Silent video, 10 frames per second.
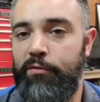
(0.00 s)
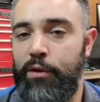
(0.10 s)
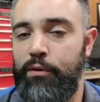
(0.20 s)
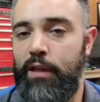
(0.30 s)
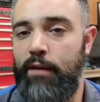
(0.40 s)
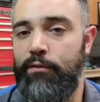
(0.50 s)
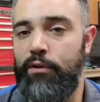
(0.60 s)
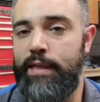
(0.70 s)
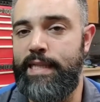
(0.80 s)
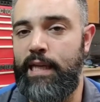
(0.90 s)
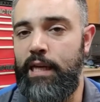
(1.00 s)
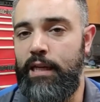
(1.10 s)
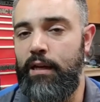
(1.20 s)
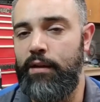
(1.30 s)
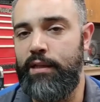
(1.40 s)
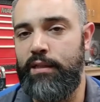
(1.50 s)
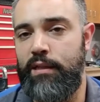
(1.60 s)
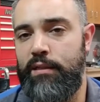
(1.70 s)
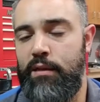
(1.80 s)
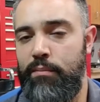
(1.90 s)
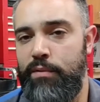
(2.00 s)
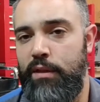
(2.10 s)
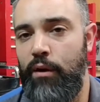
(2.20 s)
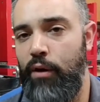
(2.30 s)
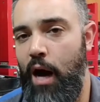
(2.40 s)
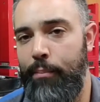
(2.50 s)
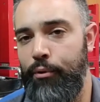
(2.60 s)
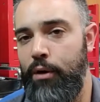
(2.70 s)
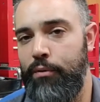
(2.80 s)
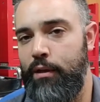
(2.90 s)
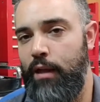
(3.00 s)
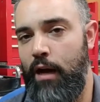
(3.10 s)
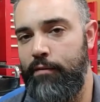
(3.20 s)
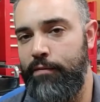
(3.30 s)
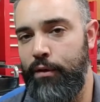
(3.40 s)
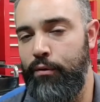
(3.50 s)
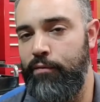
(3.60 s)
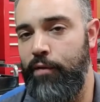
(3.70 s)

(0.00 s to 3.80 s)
fluid level is key on these systems. They don't operate with a lot of fluid